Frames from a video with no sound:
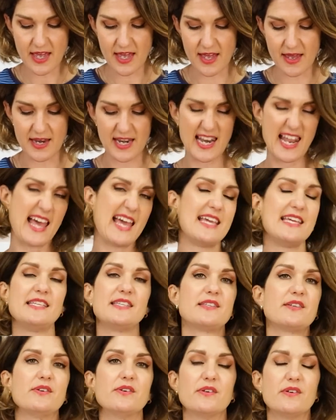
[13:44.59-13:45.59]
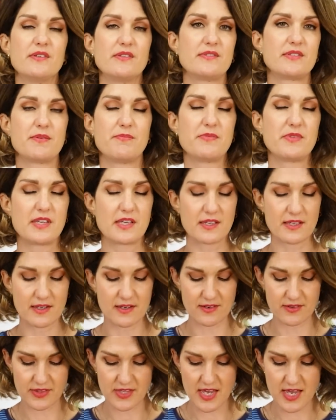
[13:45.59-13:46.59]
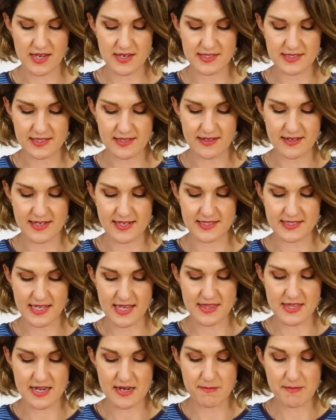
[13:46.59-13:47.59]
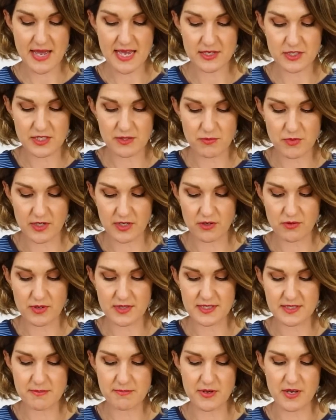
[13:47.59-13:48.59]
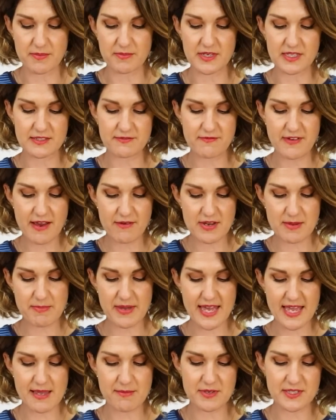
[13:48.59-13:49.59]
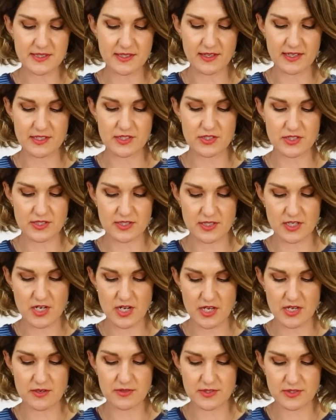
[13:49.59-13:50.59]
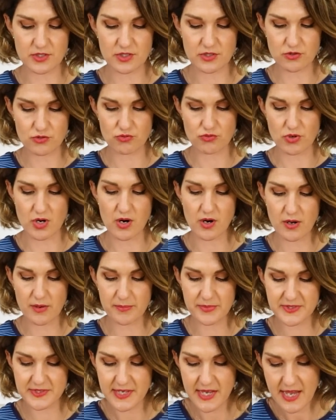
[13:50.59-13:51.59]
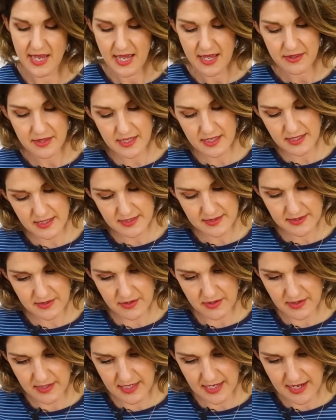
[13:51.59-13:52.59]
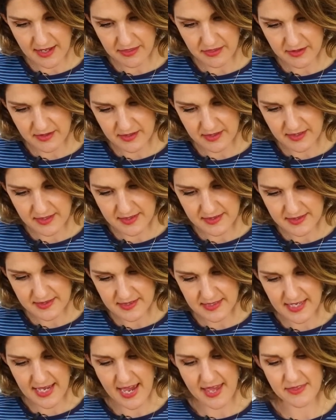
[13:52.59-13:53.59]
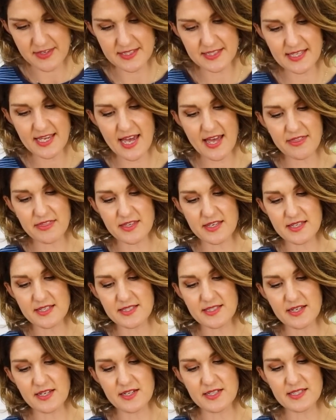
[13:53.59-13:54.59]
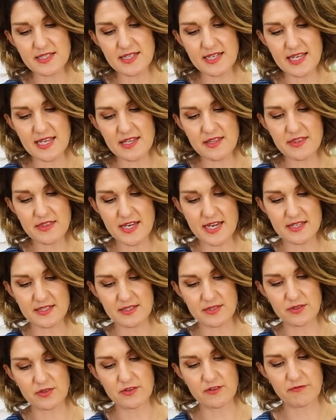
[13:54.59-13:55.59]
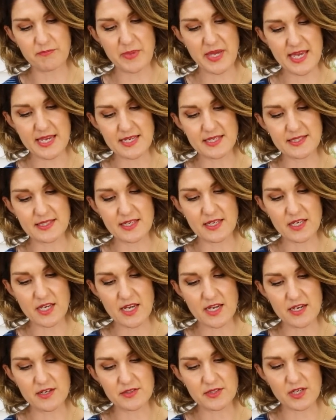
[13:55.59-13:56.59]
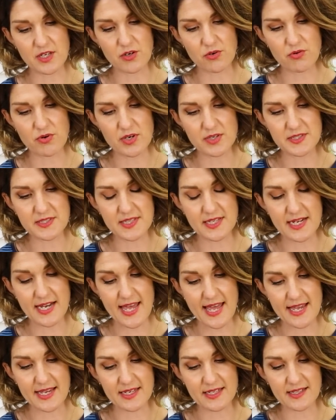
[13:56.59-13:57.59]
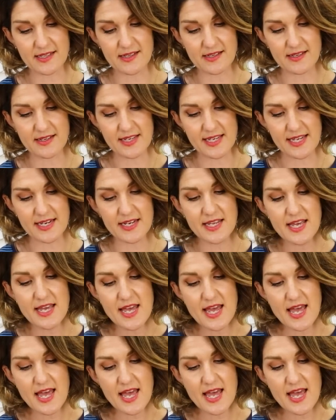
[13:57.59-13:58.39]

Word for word: uh, lace or something along those lines and then a matching one across the bottom and it's very baby doll it's just loose just drops I think it's got gathers yeah there's gathers underneath that sort of piece that goes across the neckline